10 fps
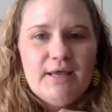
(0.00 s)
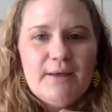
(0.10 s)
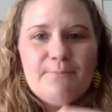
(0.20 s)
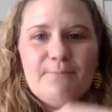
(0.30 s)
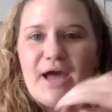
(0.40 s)

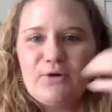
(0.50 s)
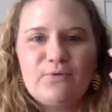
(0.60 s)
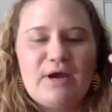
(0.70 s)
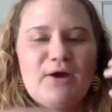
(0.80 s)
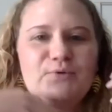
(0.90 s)

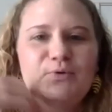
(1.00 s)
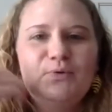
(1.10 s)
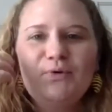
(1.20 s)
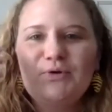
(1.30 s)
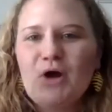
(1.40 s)
background
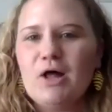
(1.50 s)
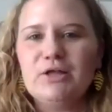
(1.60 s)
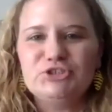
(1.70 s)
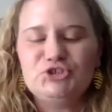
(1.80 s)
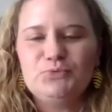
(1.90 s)
or
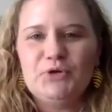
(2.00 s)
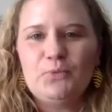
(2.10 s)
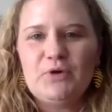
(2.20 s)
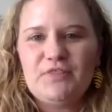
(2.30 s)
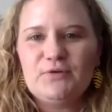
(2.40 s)
knowledge you bring
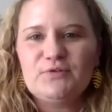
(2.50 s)
with you.